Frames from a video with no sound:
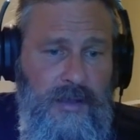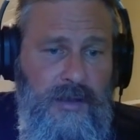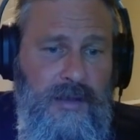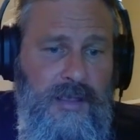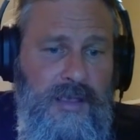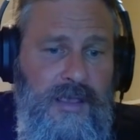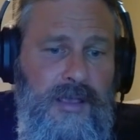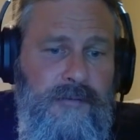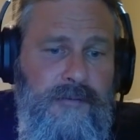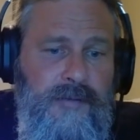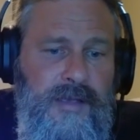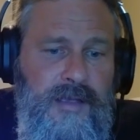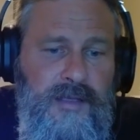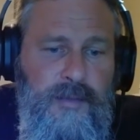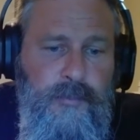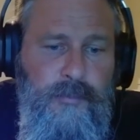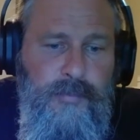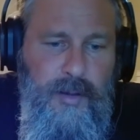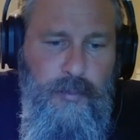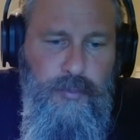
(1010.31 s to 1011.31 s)
in giving
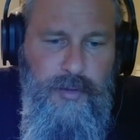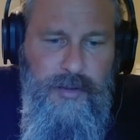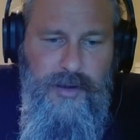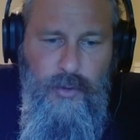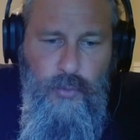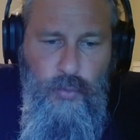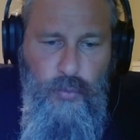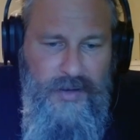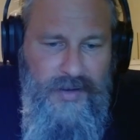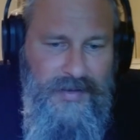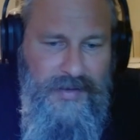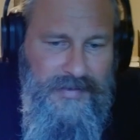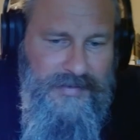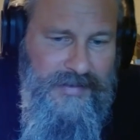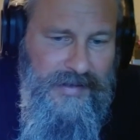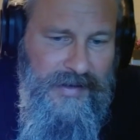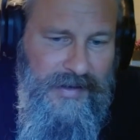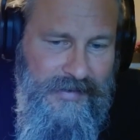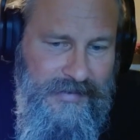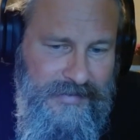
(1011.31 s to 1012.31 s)
the public a
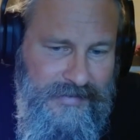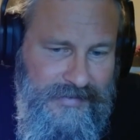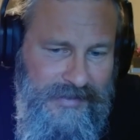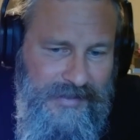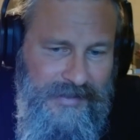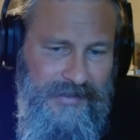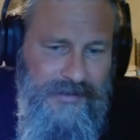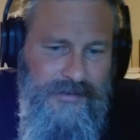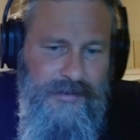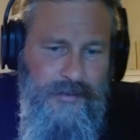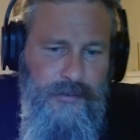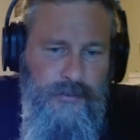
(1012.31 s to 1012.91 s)
ringside seat